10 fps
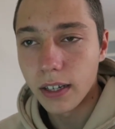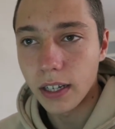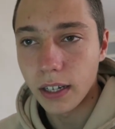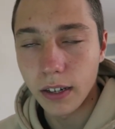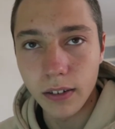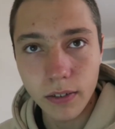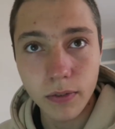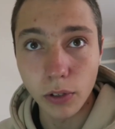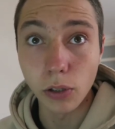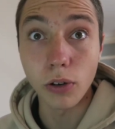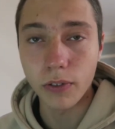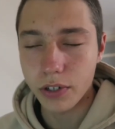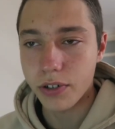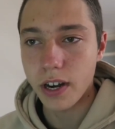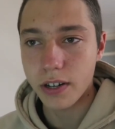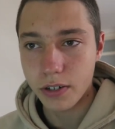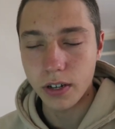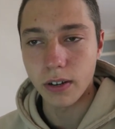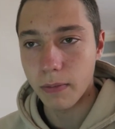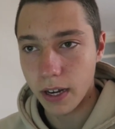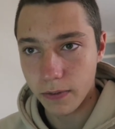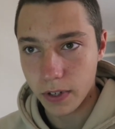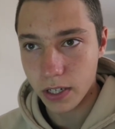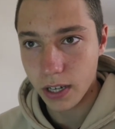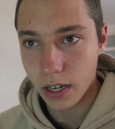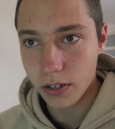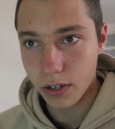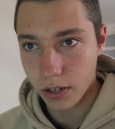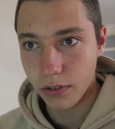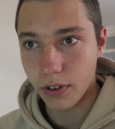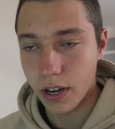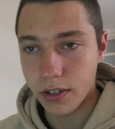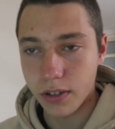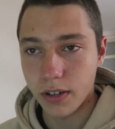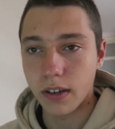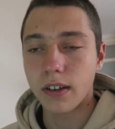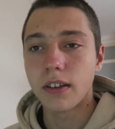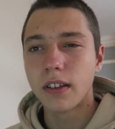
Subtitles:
in the law of attraction, manifestation, creation.